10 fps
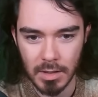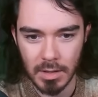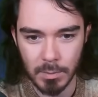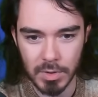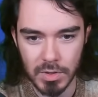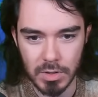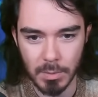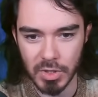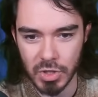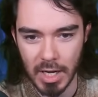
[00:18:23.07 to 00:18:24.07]
and we'll just
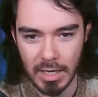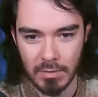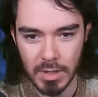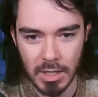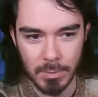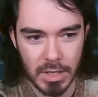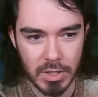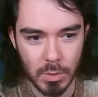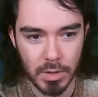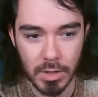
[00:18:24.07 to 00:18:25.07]
double check everything, make
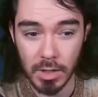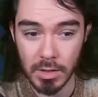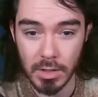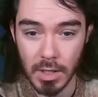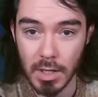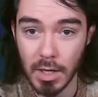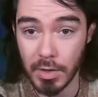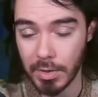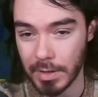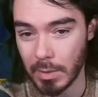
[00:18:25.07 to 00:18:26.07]
sure we're good. I
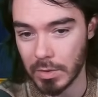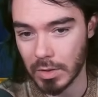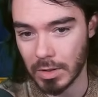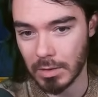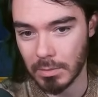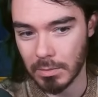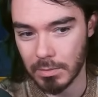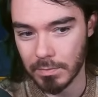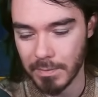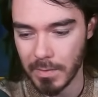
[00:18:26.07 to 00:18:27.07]
thought that was a
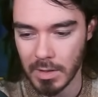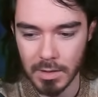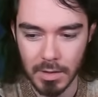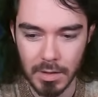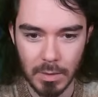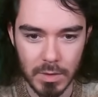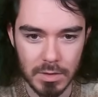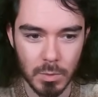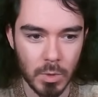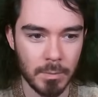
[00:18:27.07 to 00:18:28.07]
thought that was
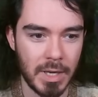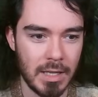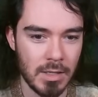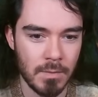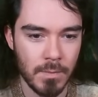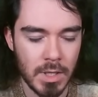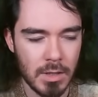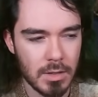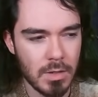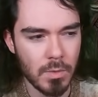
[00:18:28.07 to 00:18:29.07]
War Maiden.
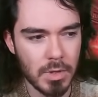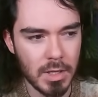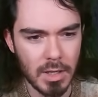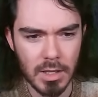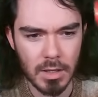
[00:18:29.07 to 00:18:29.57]
Don't think I think